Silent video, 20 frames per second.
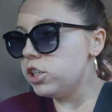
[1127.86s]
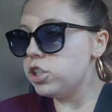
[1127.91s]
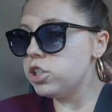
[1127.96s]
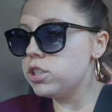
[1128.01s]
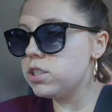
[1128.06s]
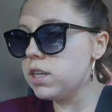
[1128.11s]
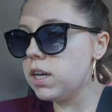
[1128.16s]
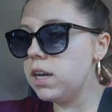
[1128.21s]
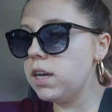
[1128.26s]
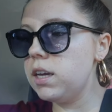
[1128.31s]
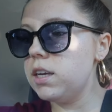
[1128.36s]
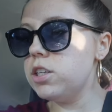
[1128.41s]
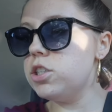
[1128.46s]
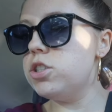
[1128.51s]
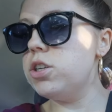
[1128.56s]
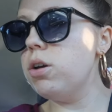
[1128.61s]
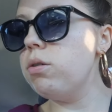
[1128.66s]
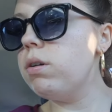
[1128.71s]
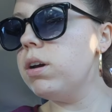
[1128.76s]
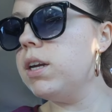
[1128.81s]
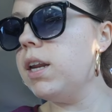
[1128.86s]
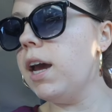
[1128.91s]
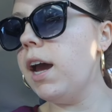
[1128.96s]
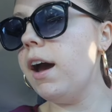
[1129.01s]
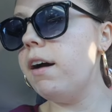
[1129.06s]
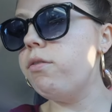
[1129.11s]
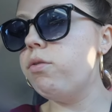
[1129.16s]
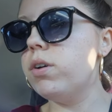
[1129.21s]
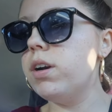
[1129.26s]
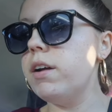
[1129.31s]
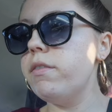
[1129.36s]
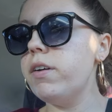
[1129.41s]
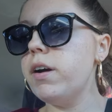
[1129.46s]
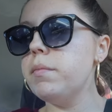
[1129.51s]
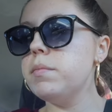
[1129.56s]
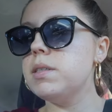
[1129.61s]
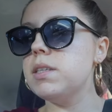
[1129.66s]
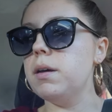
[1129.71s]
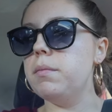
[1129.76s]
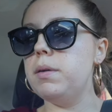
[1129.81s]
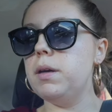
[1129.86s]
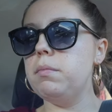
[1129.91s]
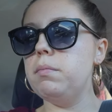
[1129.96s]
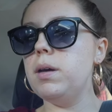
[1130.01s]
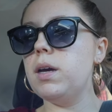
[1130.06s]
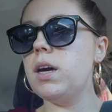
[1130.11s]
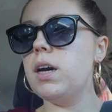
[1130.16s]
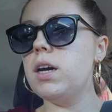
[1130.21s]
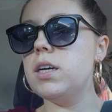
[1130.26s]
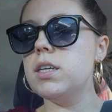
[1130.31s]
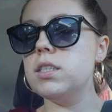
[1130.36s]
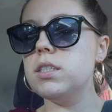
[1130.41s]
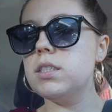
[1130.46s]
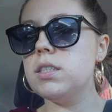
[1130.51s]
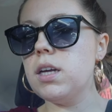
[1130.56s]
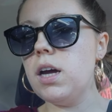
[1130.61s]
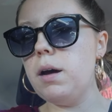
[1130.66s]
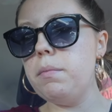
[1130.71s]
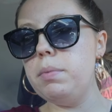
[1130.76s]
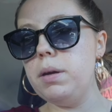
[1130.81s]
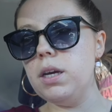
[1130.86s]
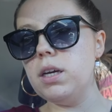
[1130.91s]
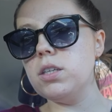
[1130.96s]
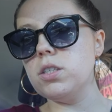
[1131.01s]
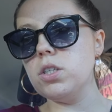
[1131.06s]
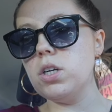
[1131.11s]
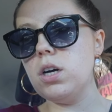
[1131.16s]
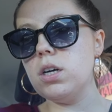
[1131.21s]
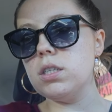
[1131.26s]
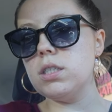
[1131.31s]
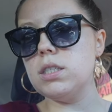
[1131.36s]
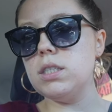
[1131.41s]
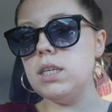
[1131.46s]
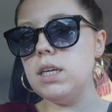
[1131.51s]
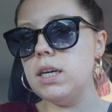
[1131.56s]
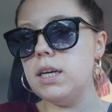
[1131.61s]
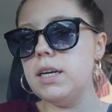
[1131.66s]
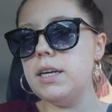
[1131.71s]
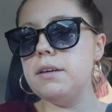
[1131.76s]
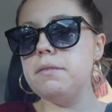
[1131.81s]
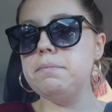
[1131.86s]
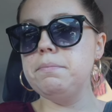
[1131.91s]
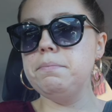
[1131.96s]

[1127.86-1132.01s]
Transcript: just like so good to have whenever I'm subbing because I'll be exhausted.